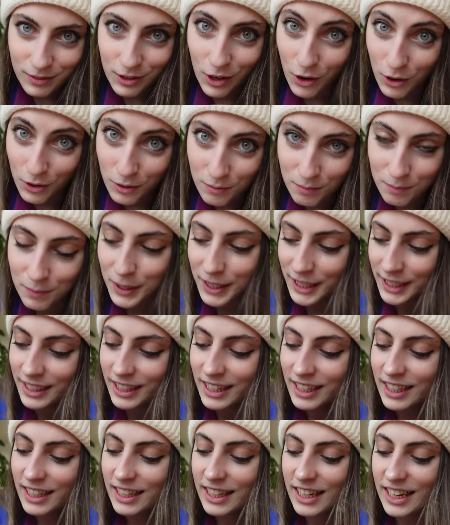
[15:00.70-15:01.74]
No, but
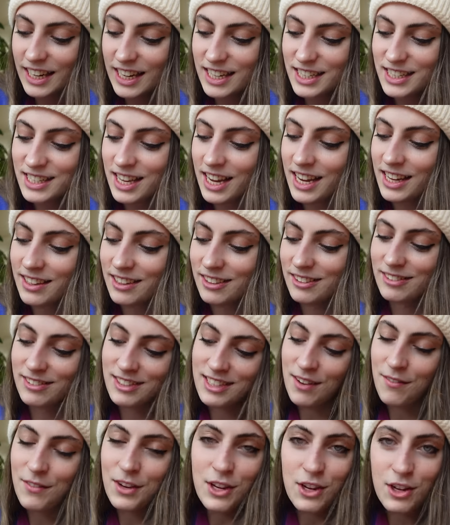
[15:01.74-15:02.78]
it's like
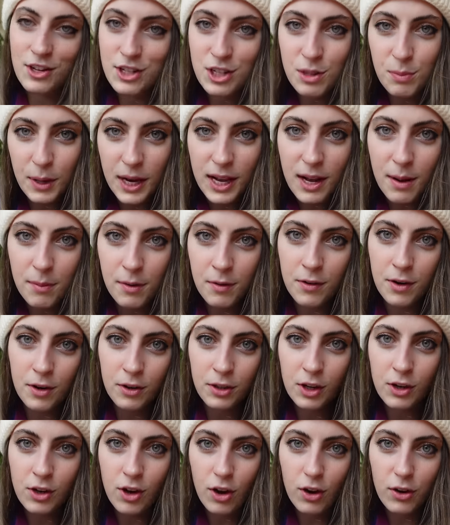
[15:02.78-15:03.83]
something you can just pick up if you're
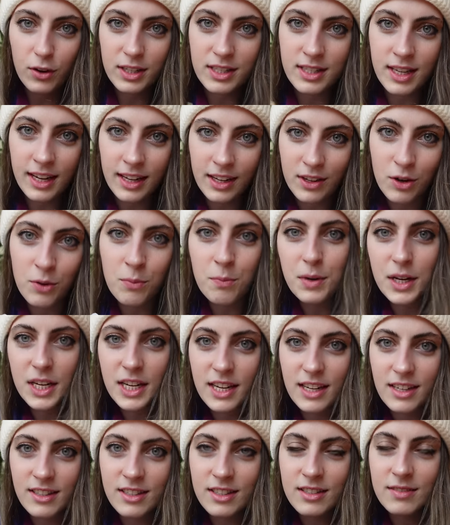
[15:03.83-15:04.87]
on the go. It's like
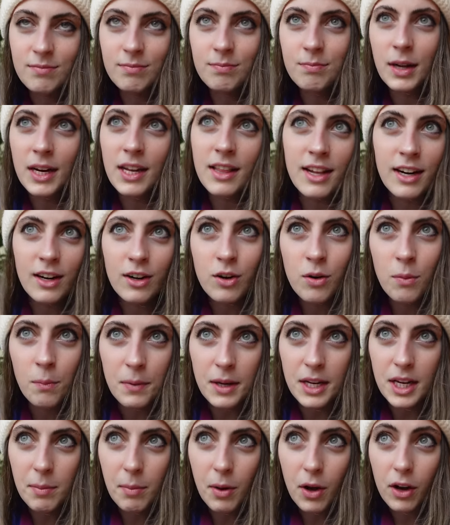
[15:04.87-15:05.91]
combinis, better than a
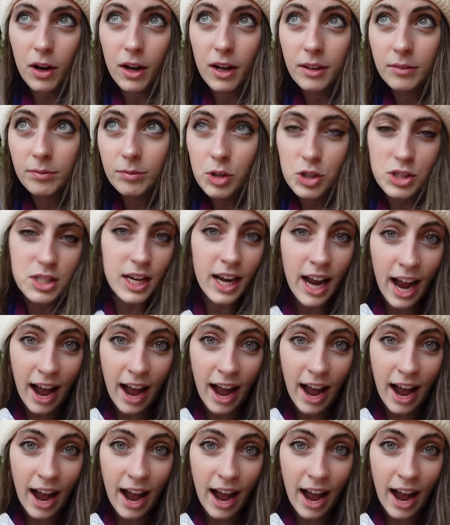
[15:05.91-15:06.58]
combini burger, because they